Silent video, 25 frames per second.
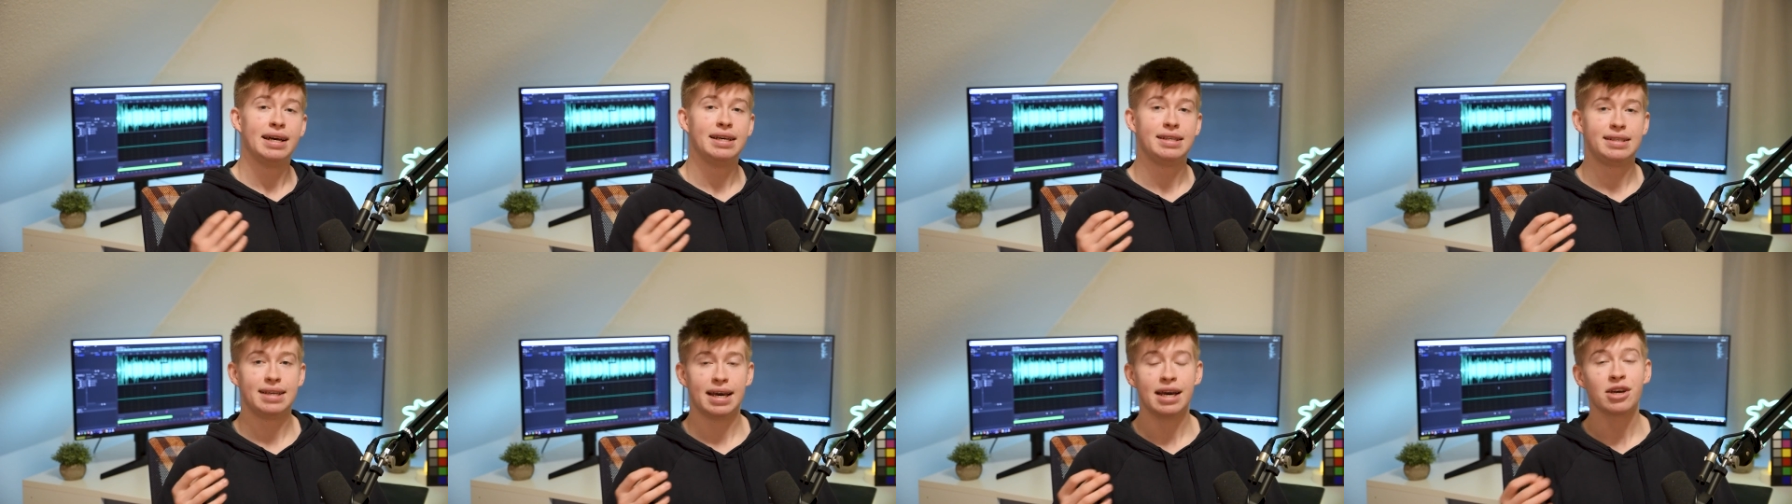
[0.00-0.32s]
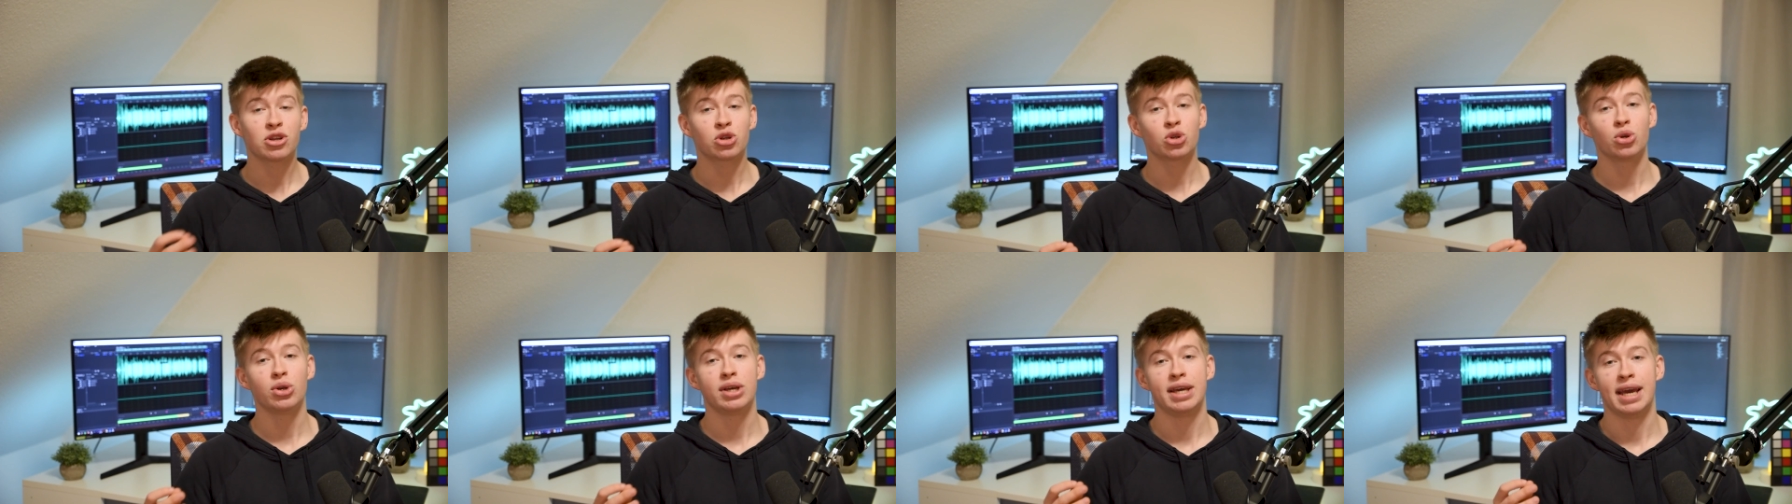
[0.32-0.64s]
is
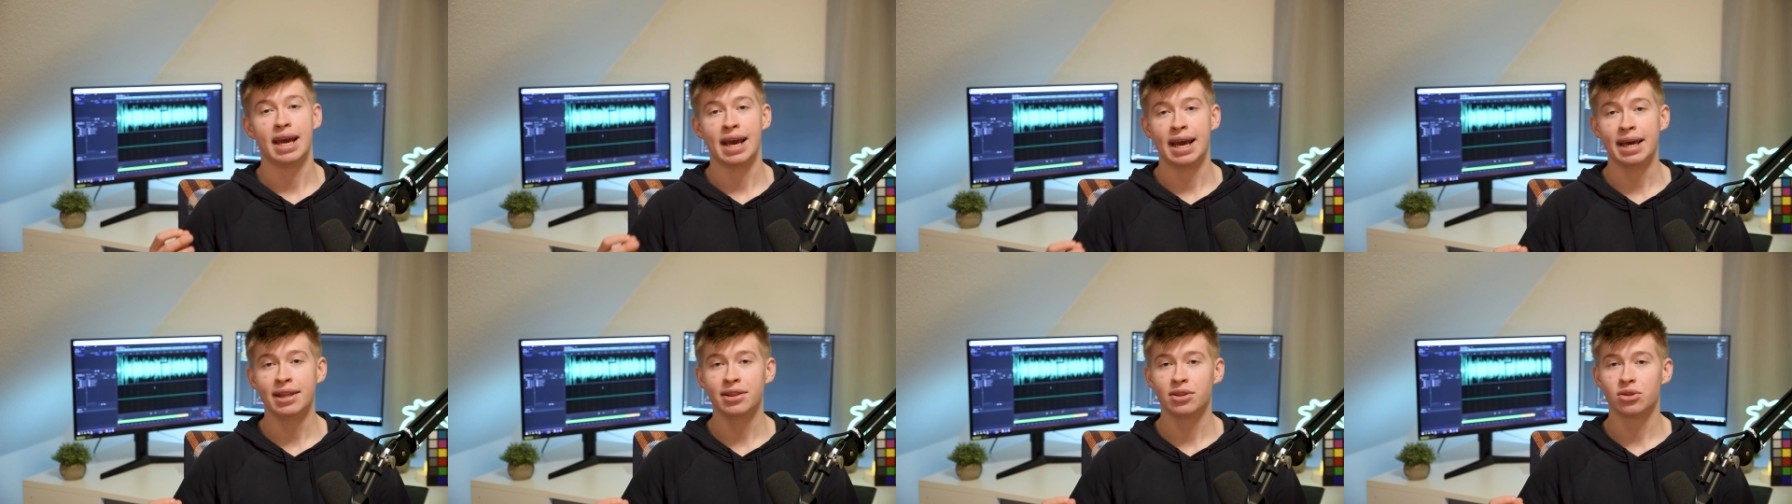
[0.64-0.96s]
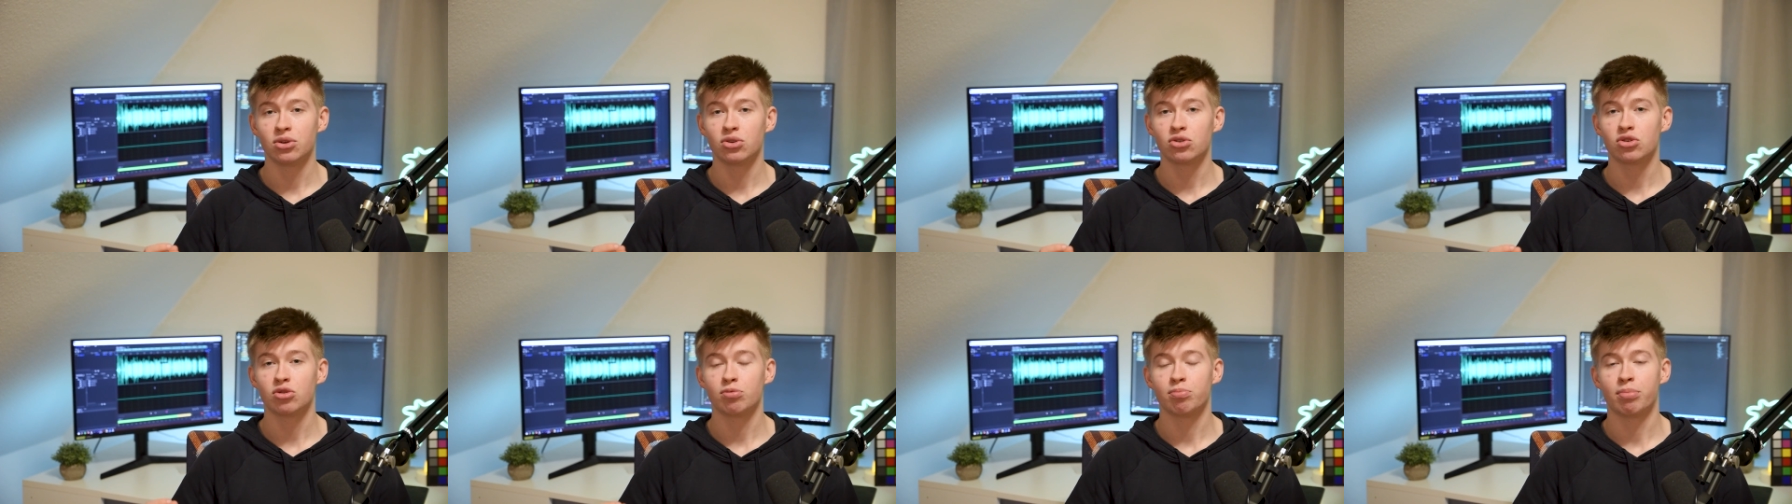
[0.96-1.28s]
actually
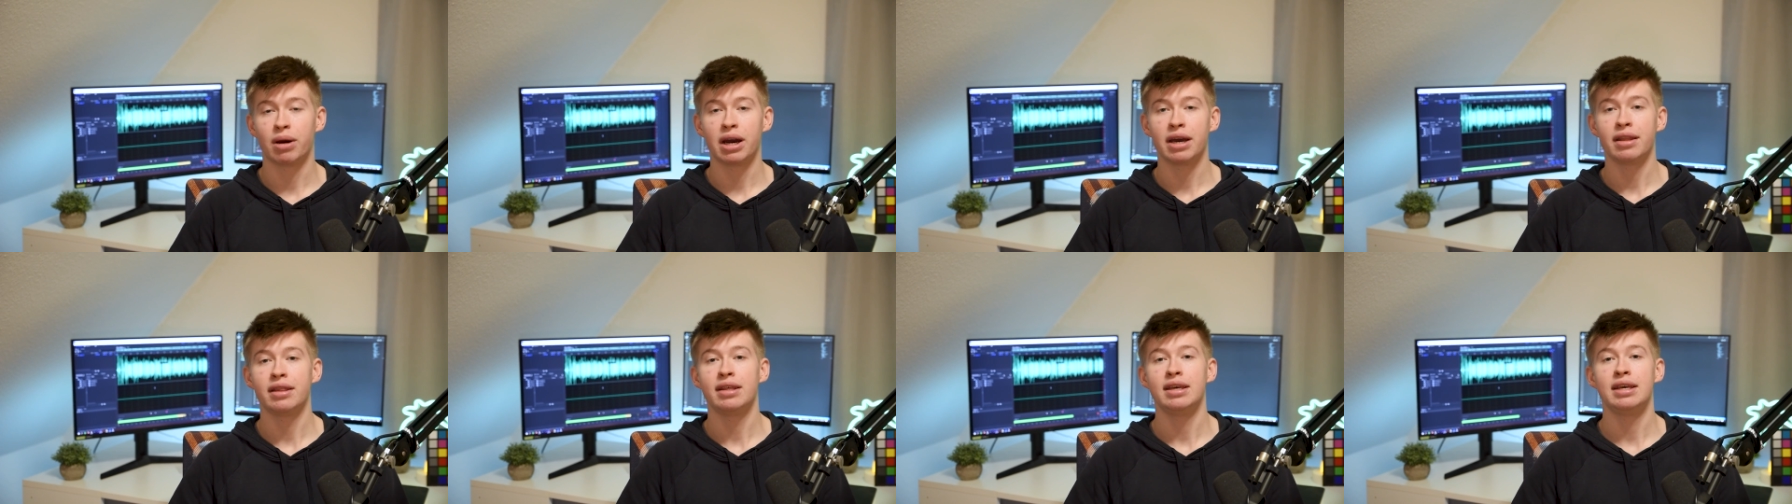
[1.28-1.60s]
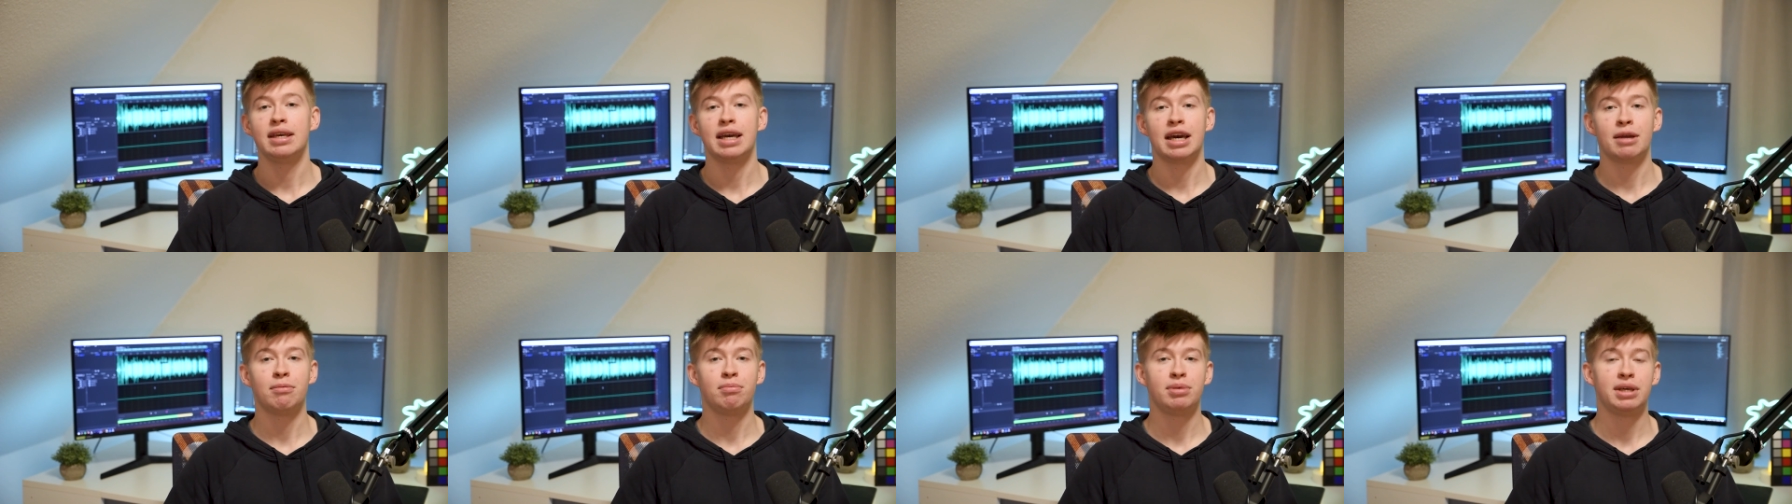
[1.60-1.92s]
handled by
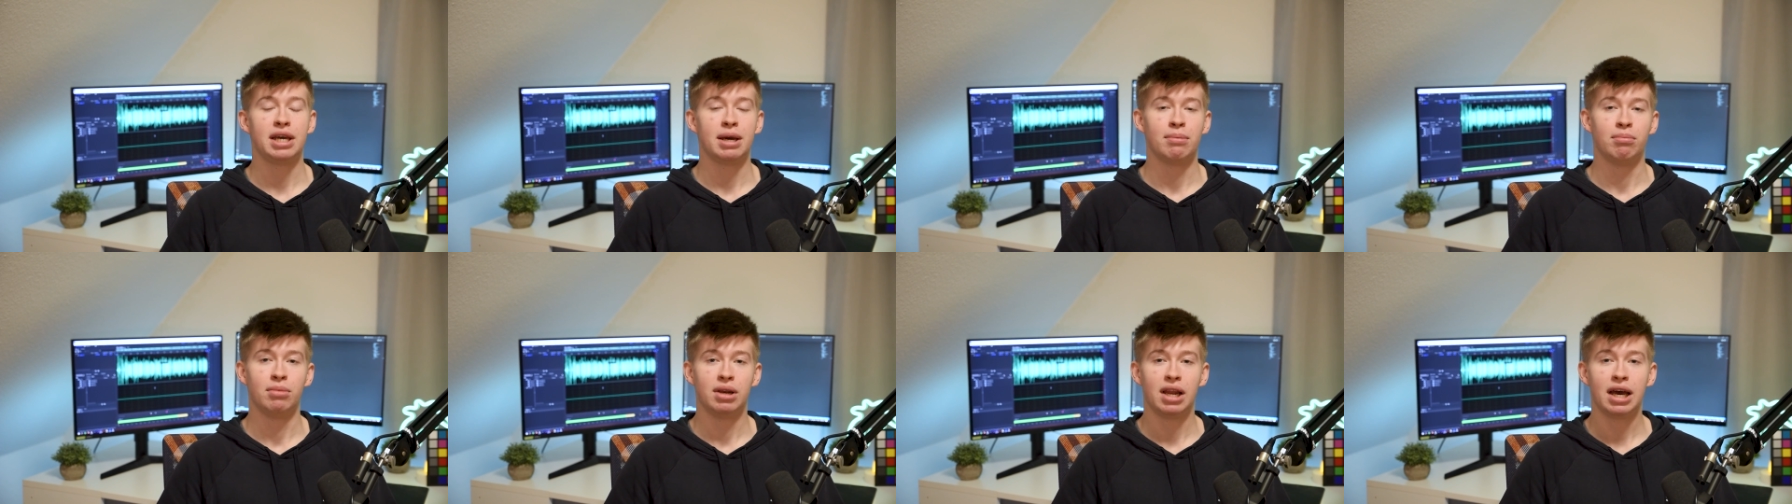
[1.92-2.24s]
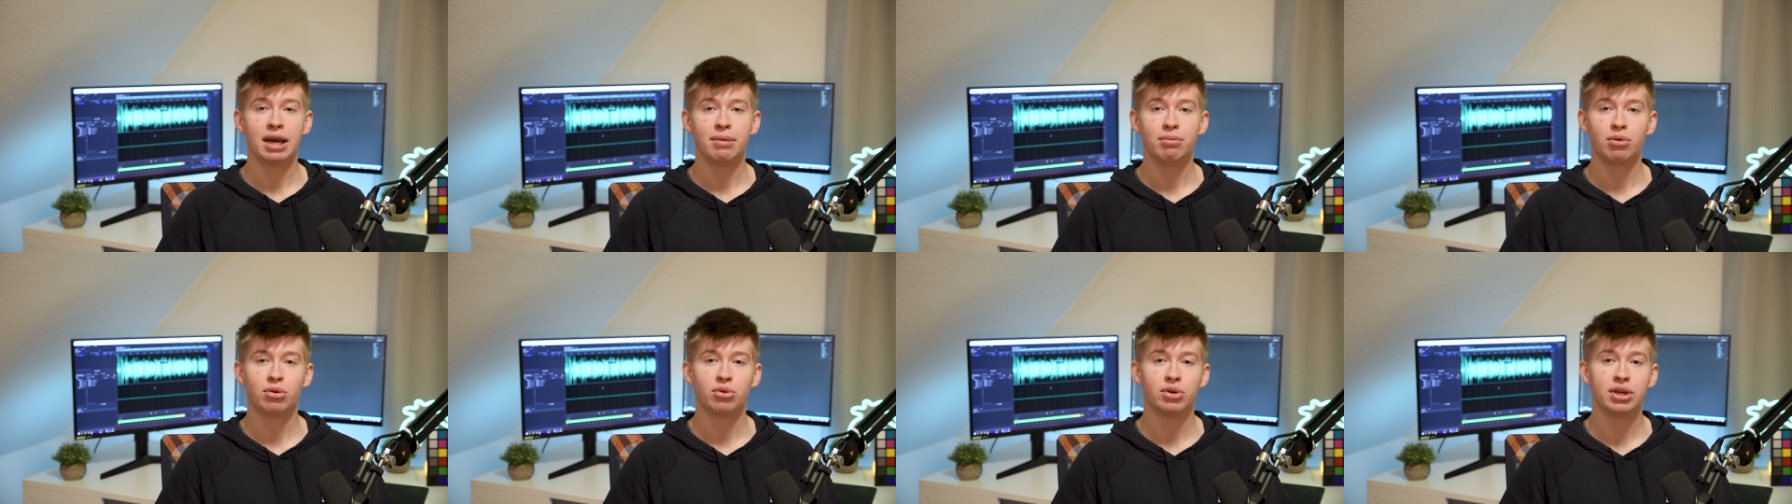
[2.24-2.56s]
the N P M
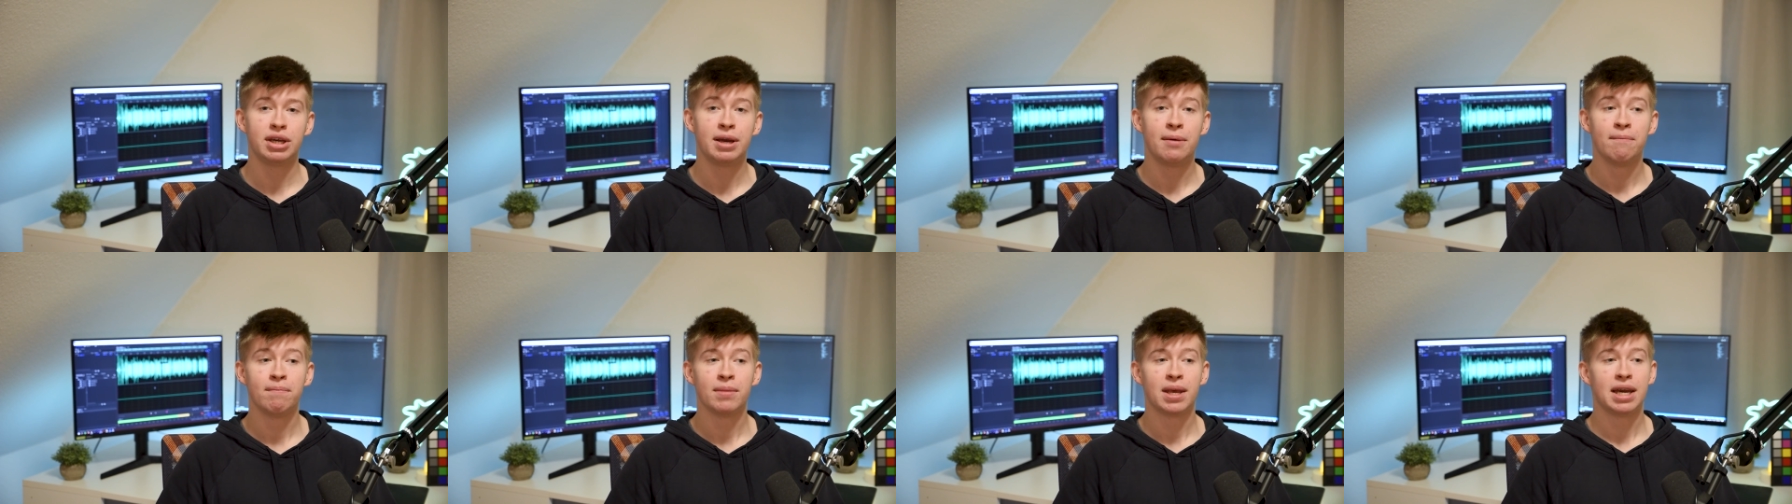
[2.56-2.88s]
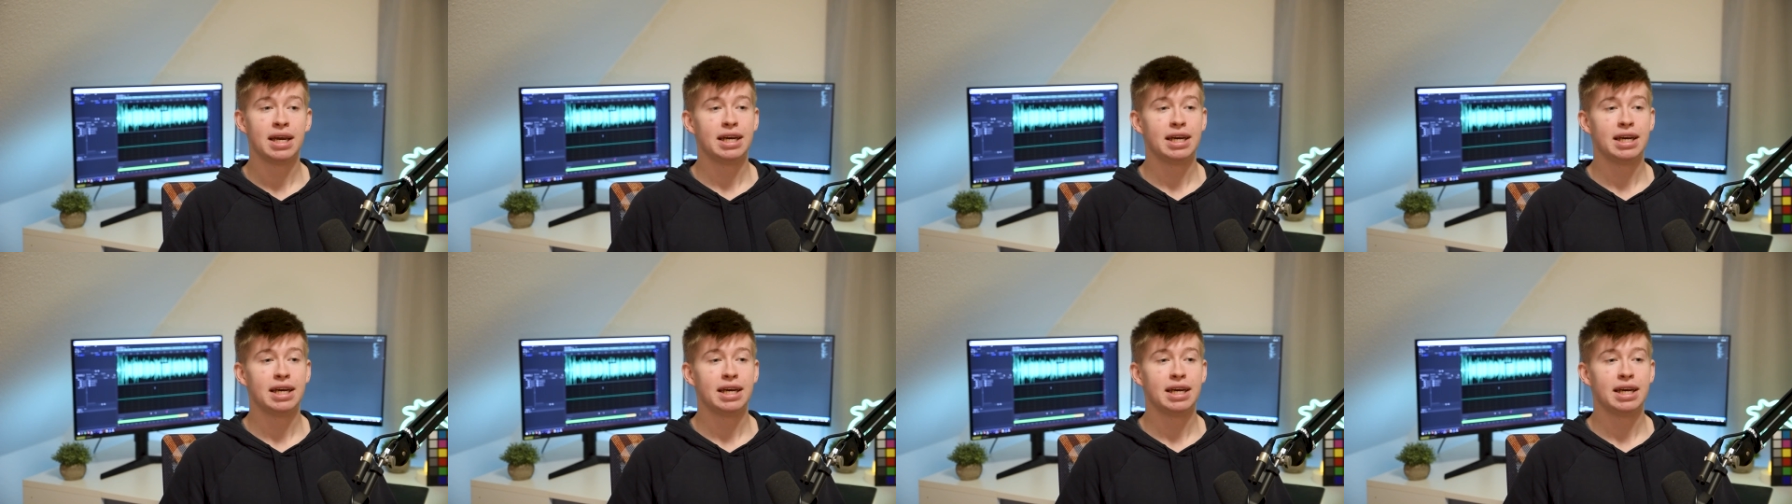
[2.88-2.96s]
library.